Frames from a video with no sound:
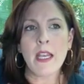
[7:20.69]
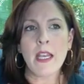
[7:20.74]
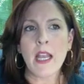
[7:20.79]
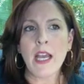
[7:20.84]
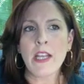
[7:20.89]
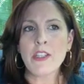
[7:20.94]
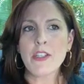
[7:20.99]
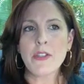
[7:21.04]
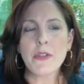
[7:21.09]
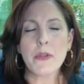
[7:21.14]
And
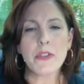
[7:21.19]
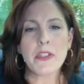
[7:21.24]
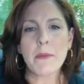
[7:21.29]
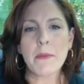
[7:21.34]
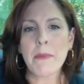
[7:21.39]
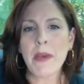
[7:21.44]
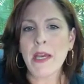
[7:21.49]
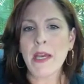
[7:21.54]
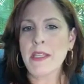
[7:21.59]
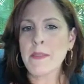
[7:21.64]
I just looked at
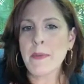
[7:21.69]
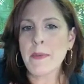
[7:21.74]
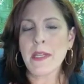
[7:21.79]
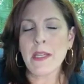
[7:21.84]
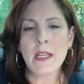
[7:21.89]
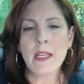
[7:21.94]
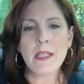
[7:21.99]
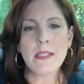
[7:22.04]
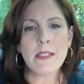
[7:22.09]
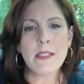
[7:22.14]
my husband
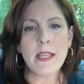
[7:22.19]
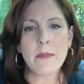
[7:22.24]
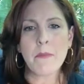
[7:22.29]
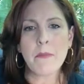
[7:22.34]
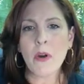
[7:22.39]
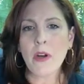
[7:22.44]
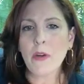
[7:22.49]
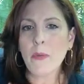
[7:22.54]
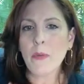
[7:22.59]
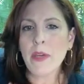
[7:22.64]
and I said,
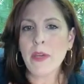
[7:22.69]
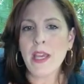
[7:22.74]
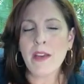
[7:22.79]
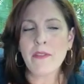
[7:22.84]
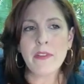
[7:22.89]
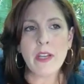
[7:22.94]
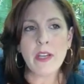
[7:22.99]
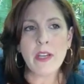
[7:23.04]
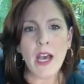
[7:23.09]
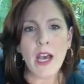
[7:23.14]
Mark, we
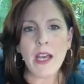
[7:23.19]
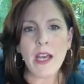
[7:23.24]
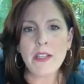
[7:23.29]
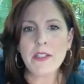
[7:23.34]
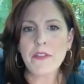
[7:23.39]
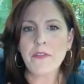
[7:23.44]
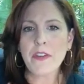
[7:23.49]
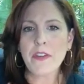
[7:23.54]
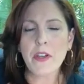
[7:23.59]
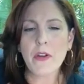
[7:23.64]
have got
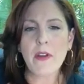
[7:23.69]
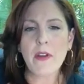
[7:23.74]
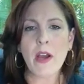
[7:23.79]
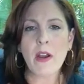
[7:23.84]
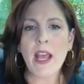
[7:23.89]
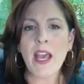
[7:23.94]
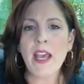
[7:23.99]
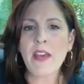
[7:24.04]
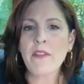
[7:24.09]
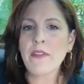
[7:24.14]
to figure
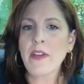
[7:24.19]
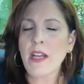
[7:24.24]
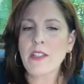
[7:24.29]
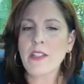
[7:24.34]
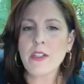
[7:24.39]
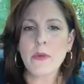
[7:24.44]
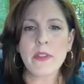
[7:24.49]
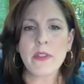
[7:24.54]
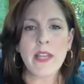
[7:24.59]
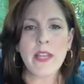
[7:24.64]
out, I have got
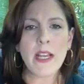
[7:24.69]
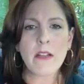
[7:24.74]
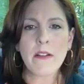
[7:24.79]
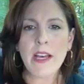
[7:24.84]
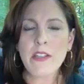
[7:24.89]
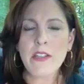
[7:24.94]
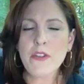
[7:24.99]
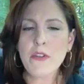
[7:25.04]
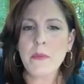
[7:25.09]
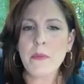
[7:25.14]
to go in that
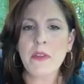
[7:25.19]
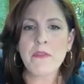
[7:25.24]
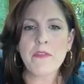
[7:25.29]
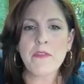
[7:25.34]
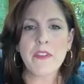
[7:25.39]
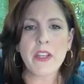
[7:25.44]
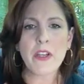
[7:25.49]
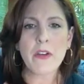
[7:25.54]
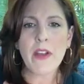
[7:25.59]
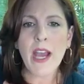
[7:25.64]
classroom and
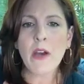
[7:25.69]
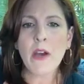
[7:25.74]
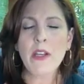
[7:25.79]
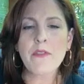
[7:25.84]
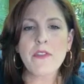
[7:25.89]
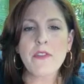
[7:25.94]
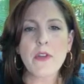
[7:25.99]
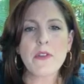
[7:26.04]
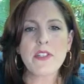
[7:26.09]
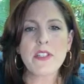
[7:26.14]
figure out
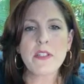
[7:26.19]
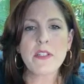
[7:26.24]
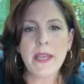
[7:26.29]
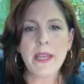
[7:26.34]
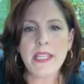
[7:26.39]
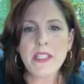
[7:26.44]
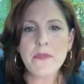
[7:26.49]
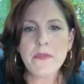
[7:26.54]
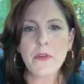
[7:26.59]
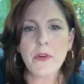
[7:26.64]
if there's
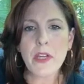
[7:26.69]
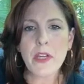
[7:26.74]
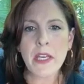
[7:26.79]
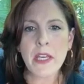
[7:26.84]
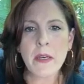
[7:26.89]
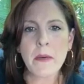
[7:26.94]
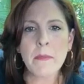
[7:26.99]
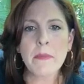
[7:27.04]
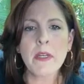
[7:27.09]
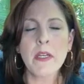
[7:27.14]
space for
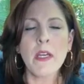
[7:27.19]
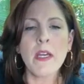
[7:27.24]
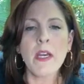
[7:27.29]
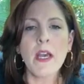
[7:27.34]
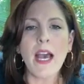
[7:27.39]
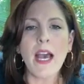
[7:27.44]
him.